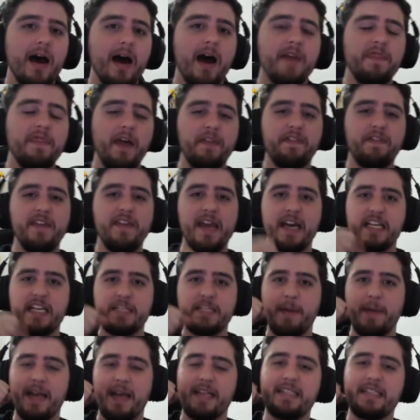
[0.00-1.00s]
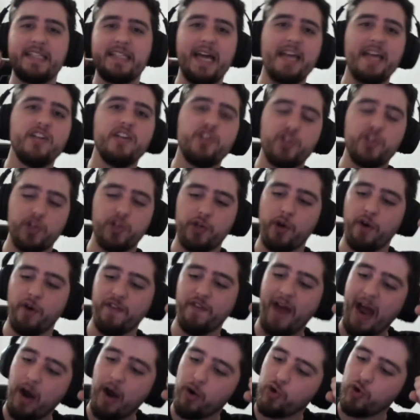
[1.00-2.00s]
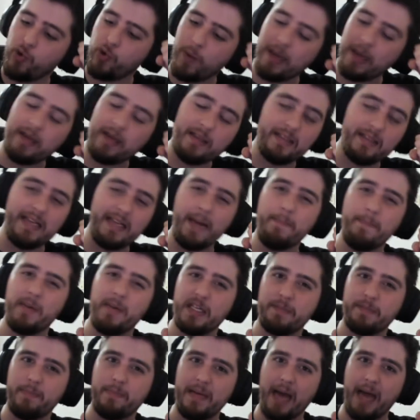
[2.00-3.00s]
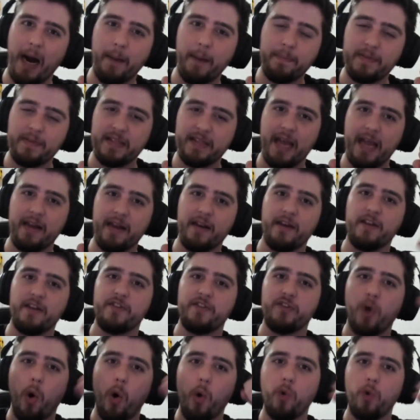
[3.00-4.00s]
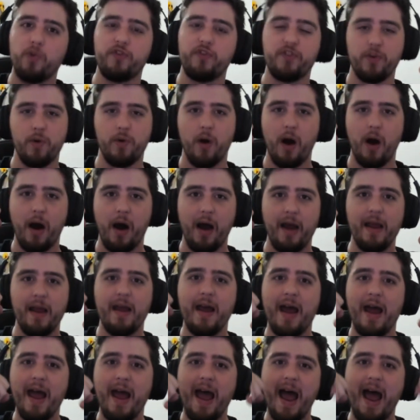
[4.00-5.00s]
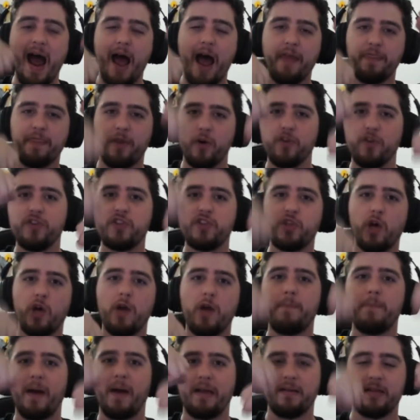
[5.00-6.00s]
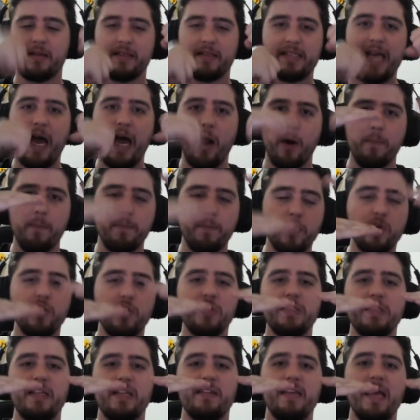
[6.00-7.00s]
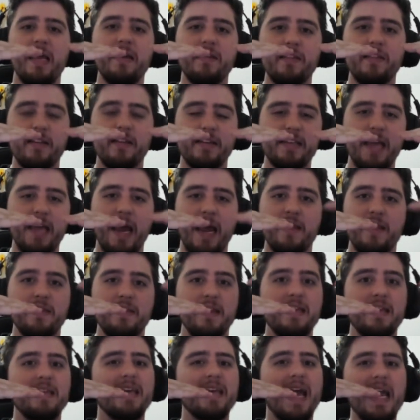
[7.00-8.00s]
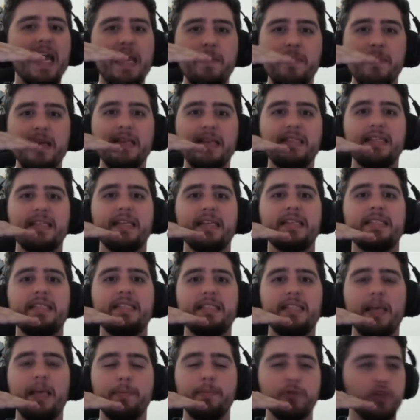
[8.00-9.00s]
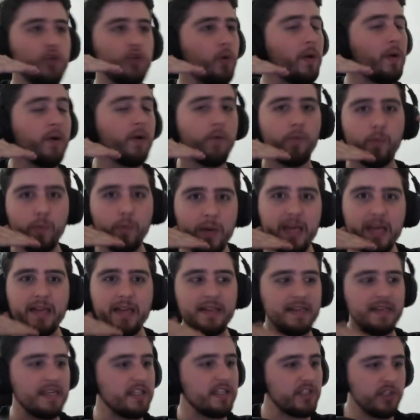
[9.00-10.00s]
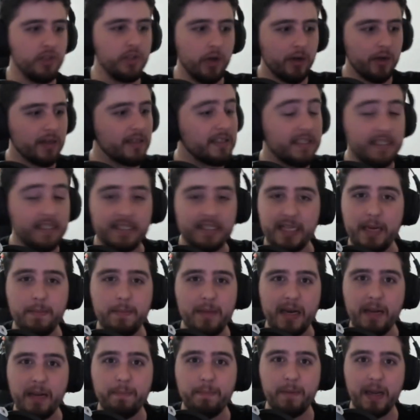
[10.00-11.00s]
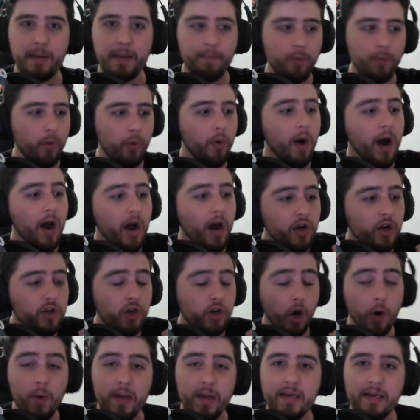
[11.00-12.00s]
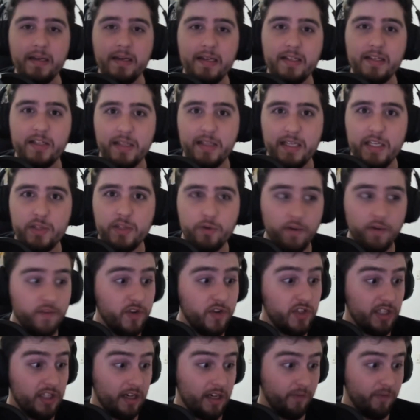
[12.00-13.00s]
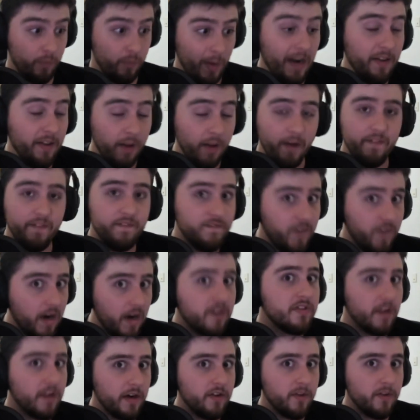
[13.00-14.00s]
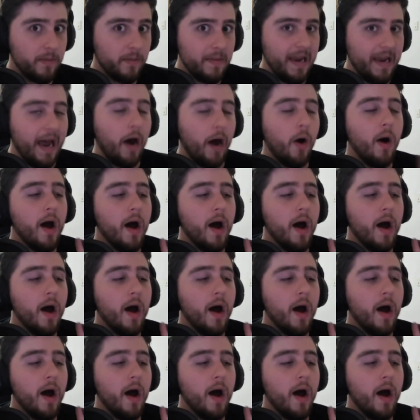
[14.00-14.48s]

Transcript: that the expectation of how quickly it must be updated is also high and those don't balance out because at the end of the day, the game is exceptional and it really is. You're not going to see many people go into these reviews, and I've read a fuck ton of them now.